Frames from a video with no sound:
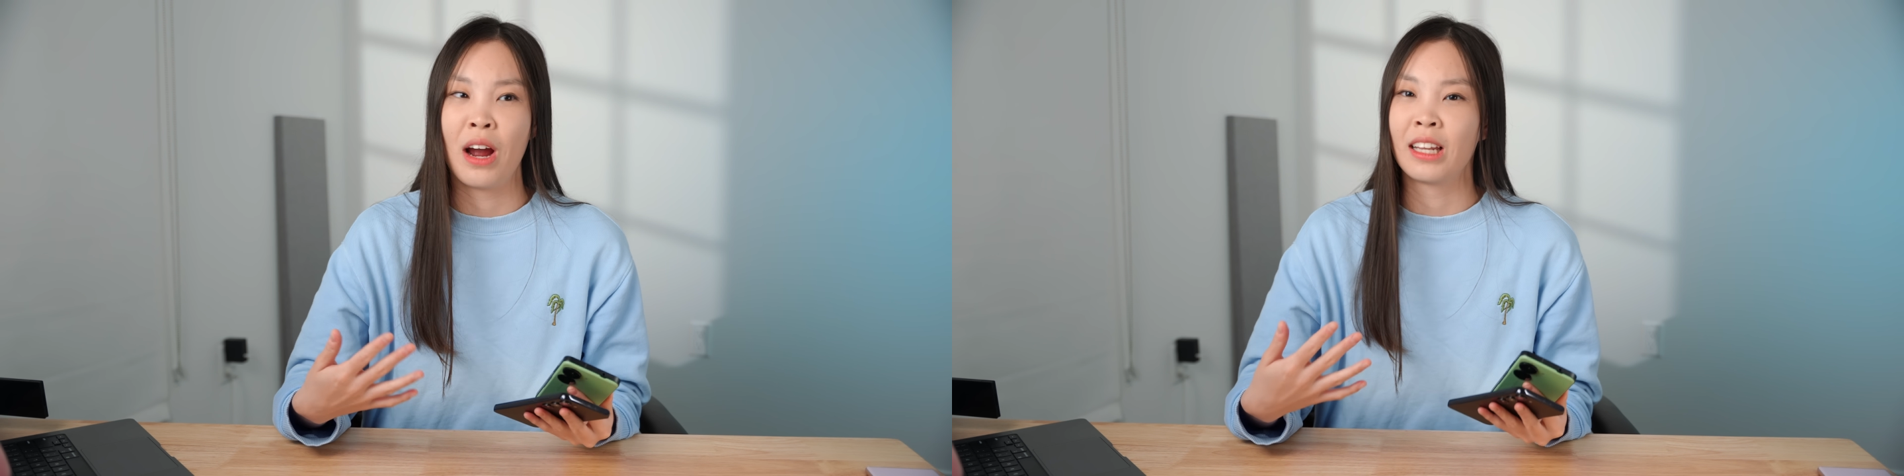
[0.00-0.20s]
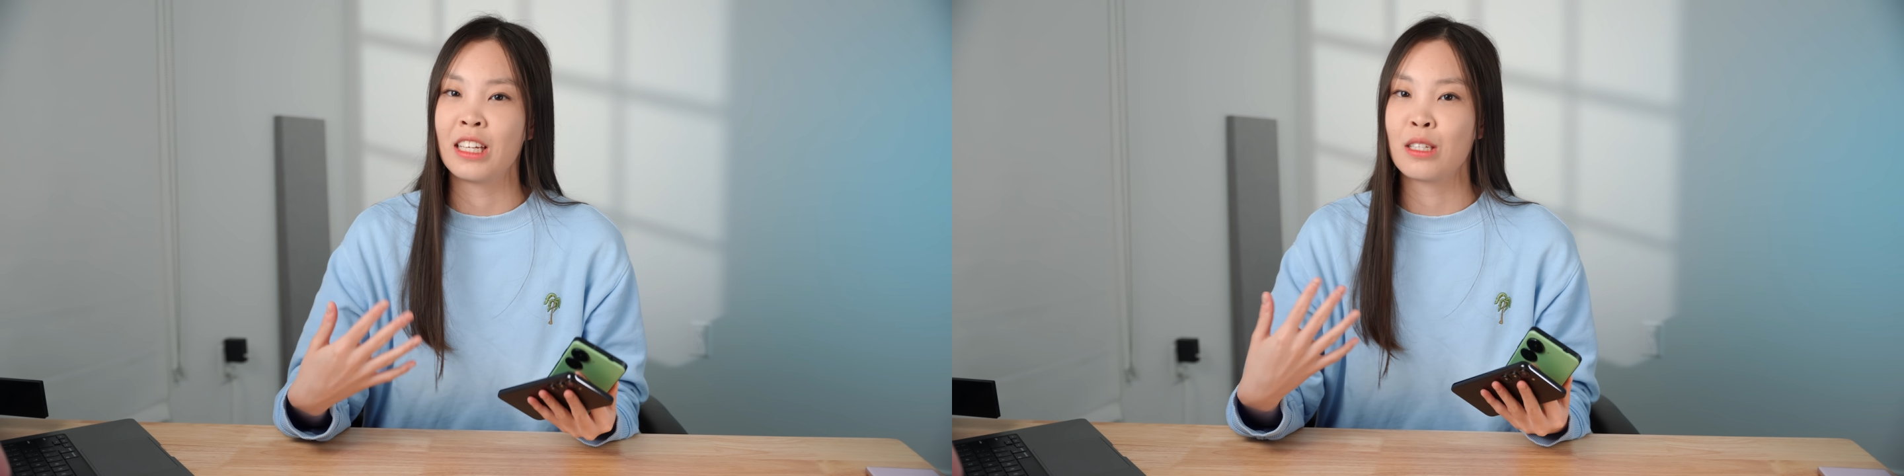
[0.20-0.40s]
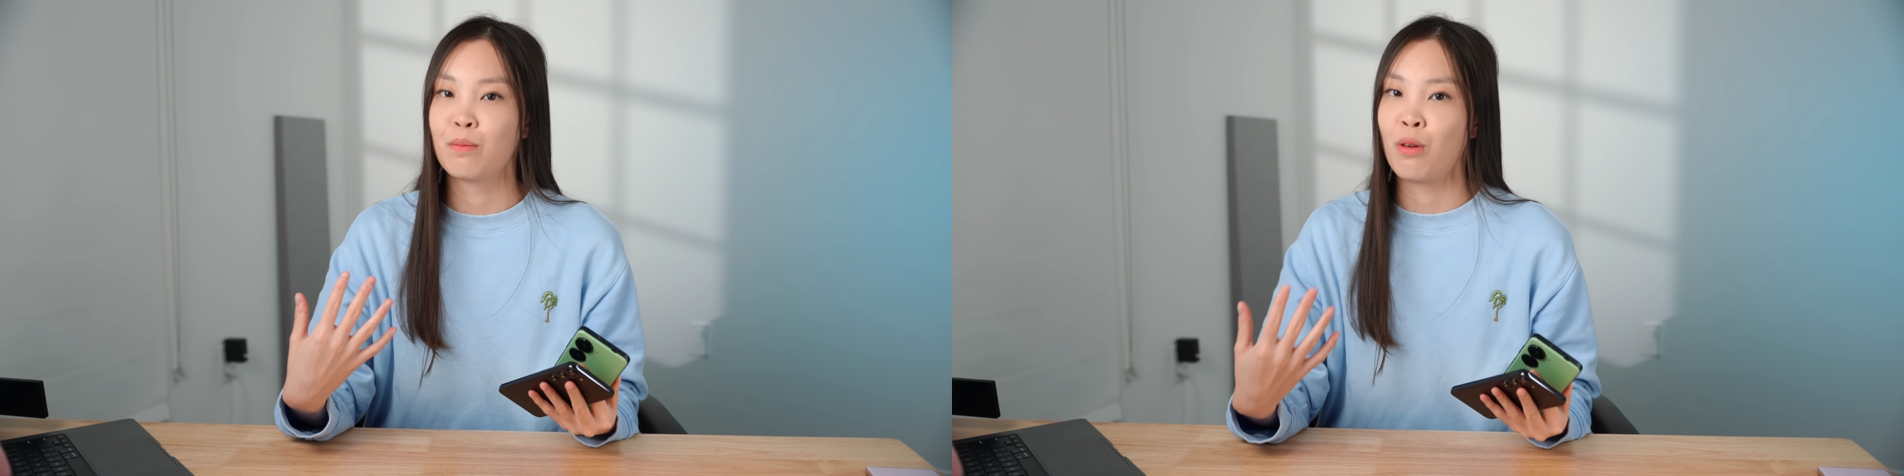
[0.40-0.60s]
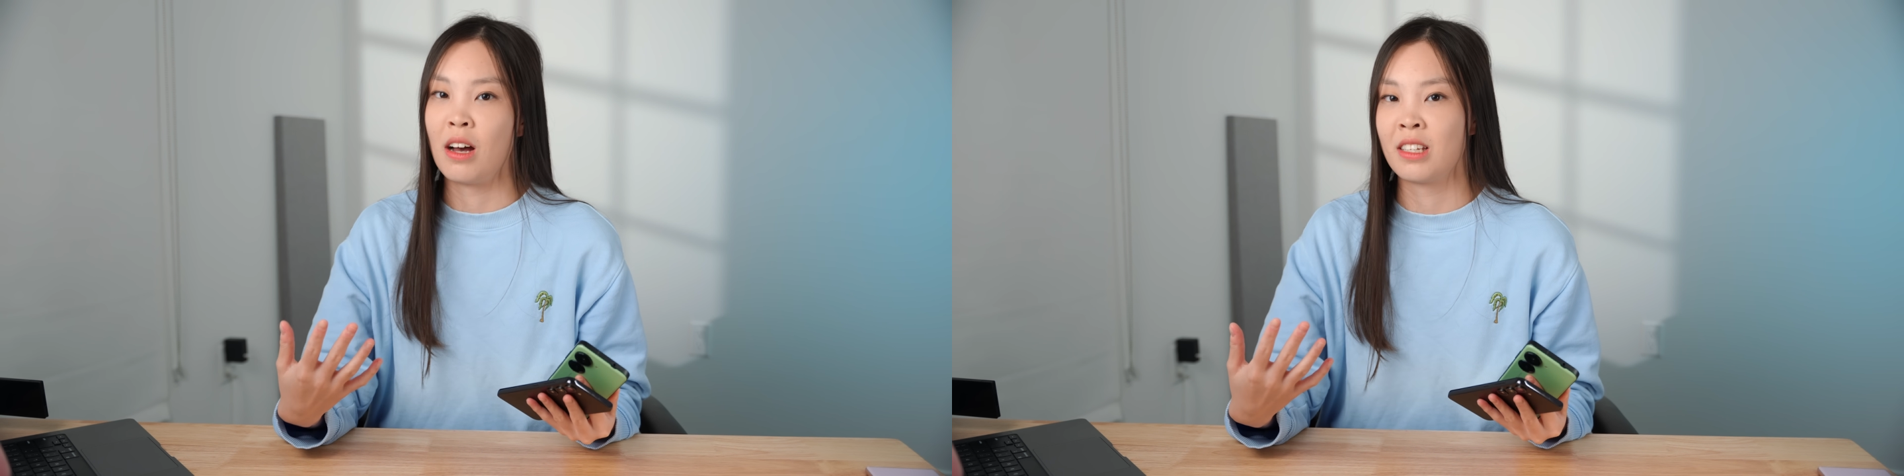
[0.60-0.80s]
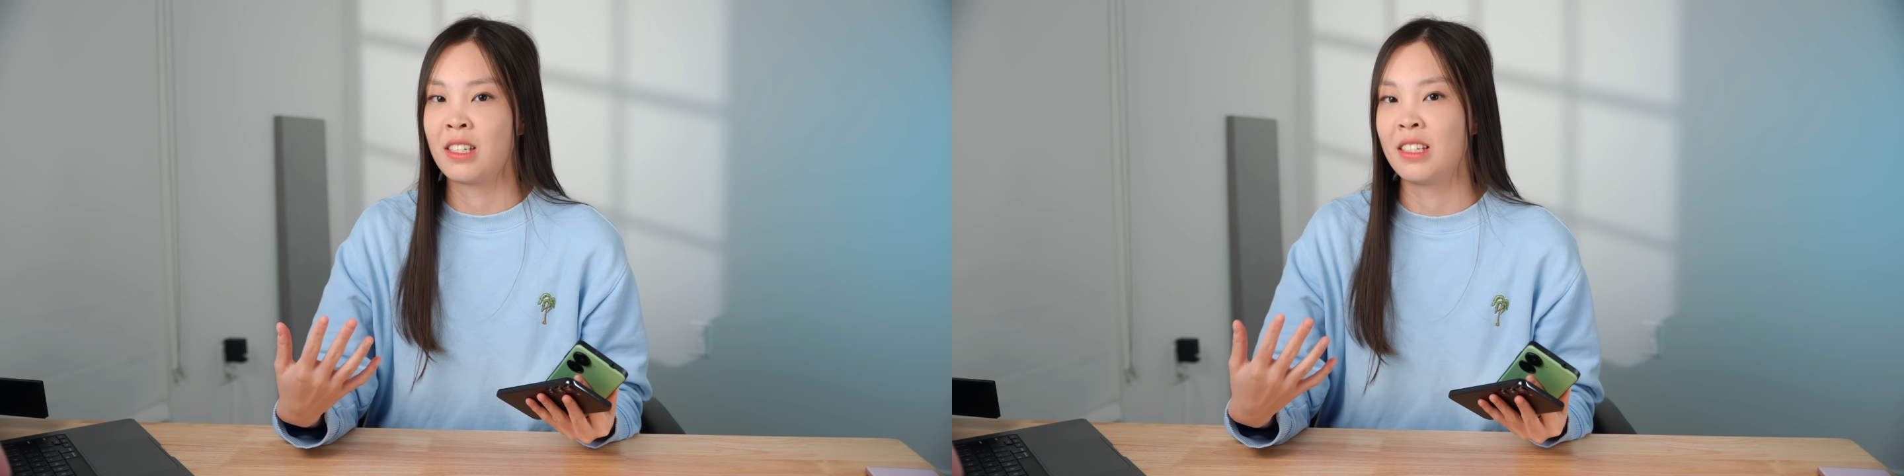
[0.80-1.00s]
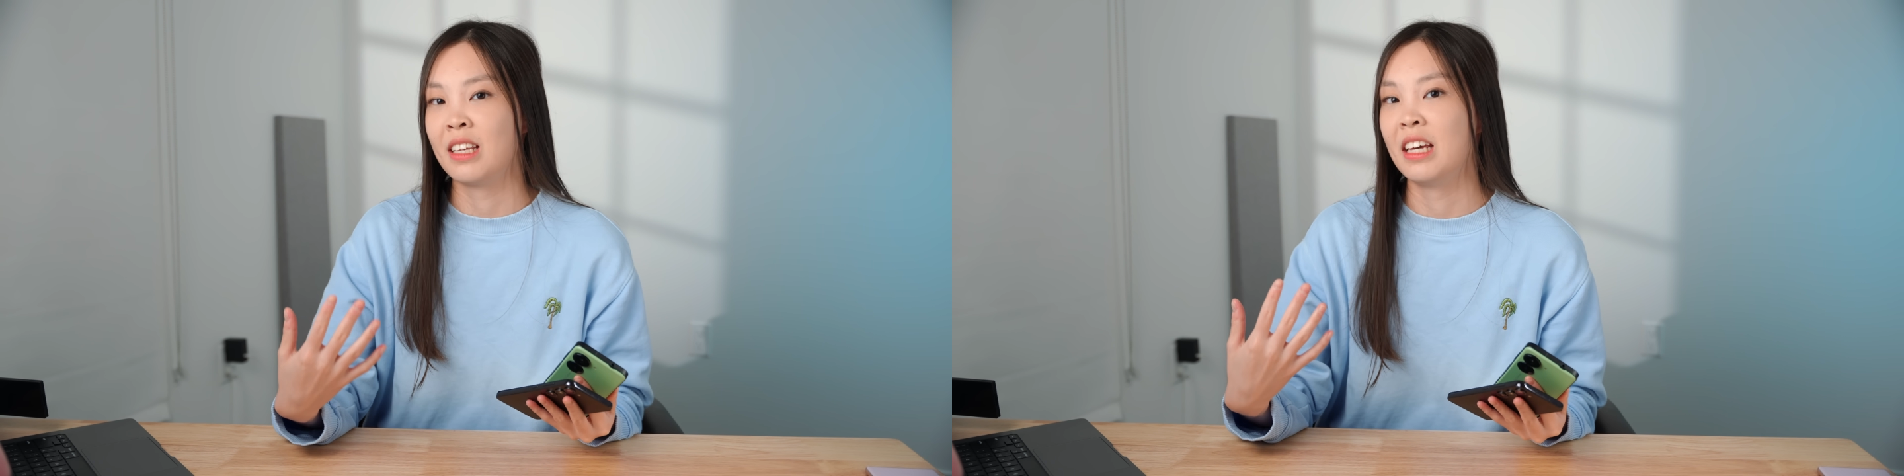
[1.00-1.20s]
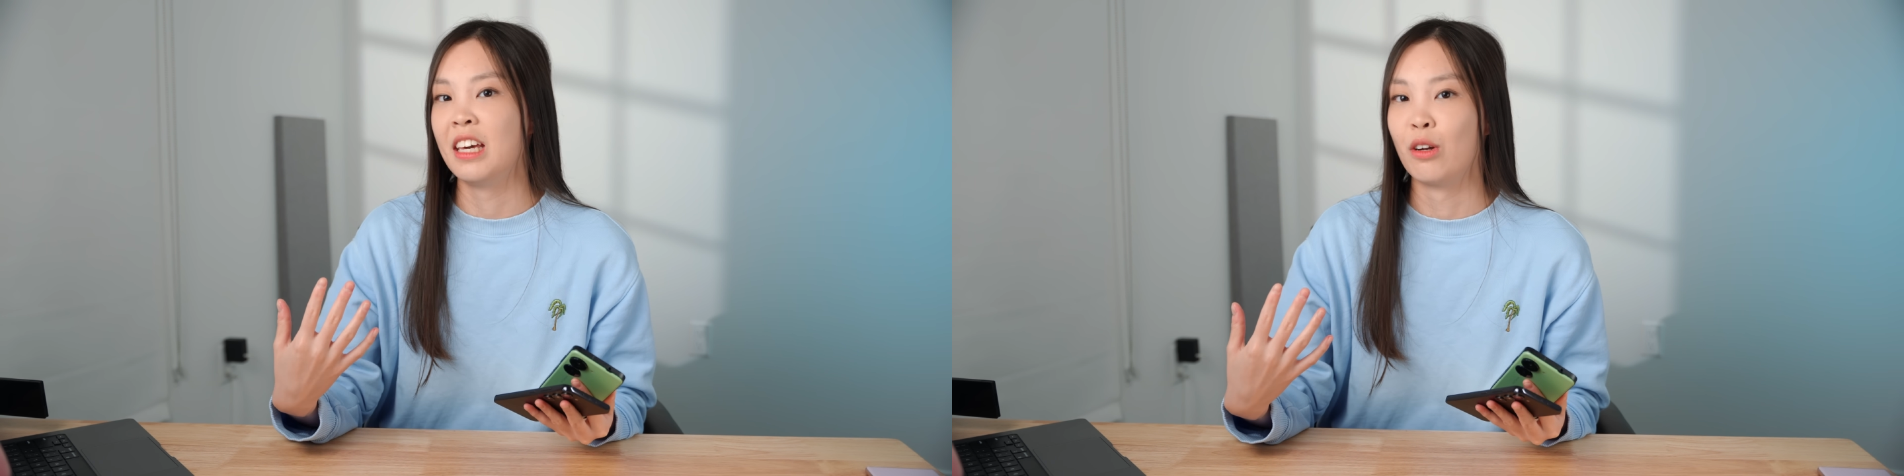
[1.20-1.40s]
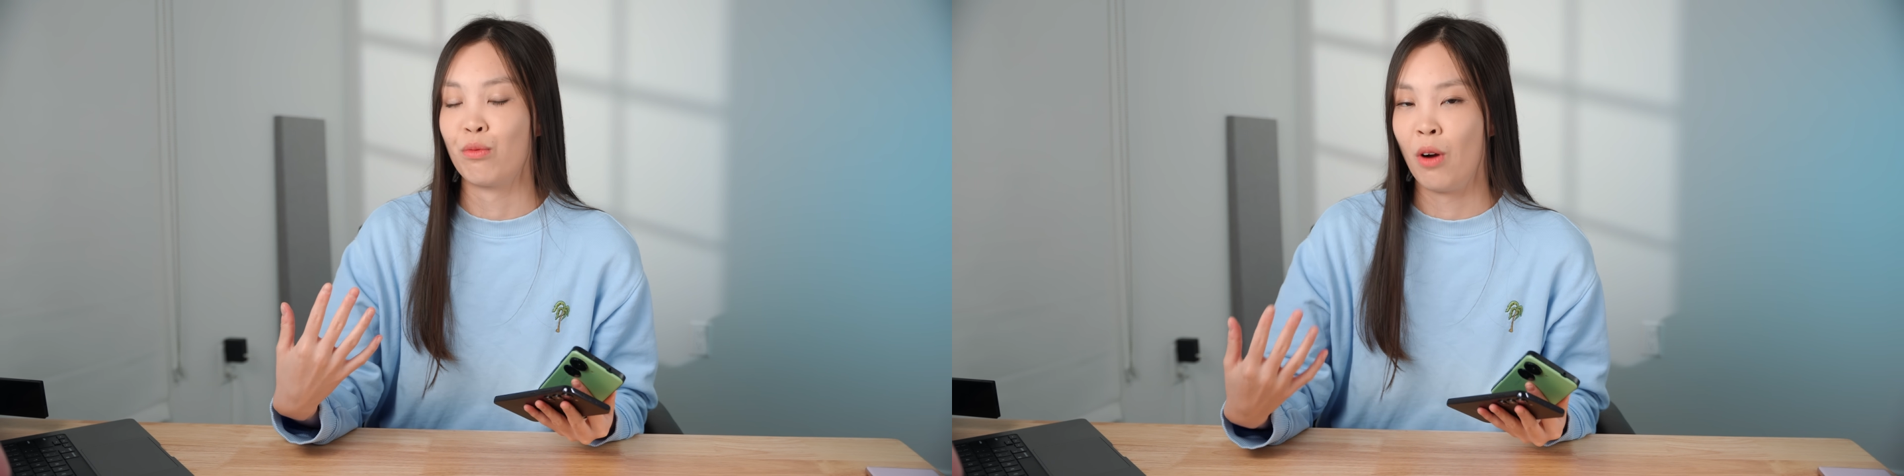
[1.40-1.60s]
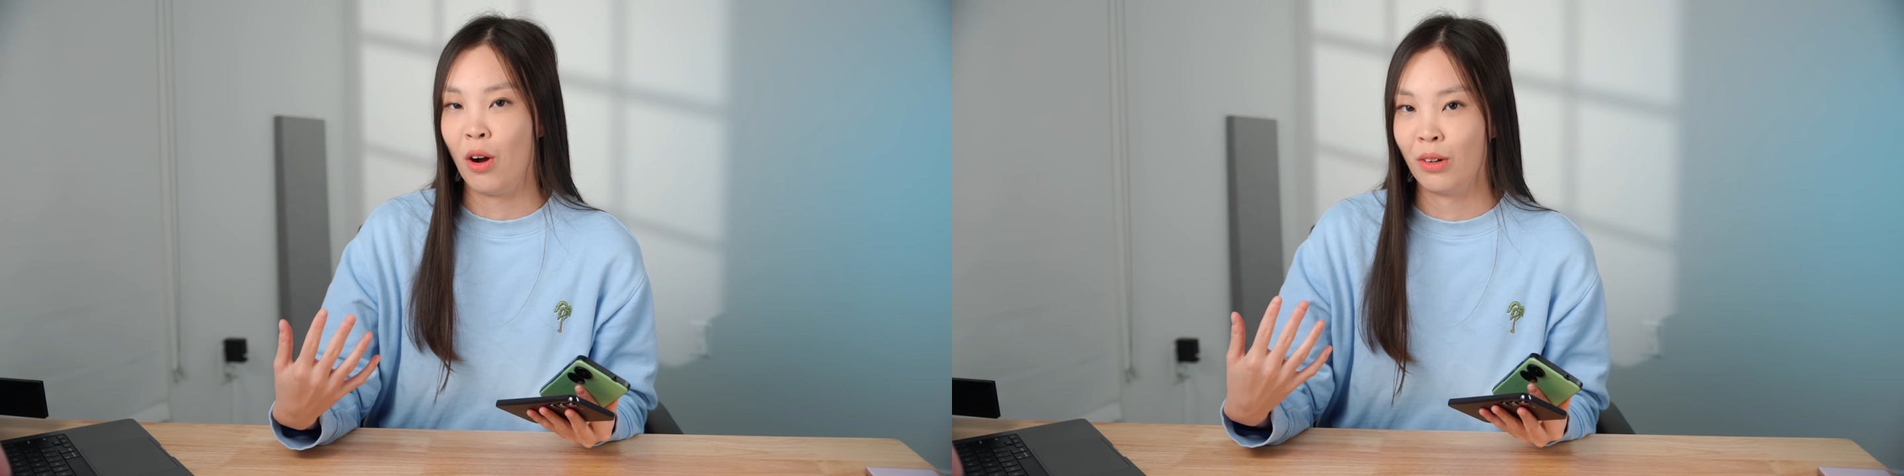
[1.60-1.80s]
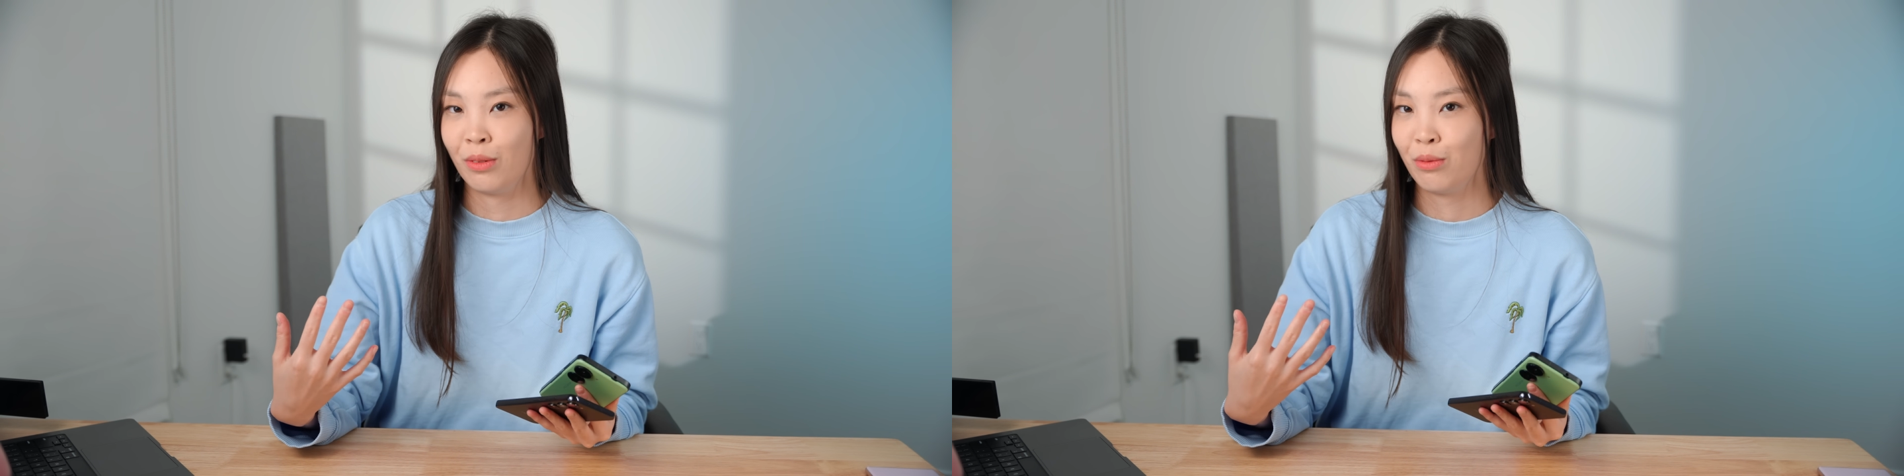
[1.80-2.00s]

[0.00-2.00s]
or at least processes it in a wrong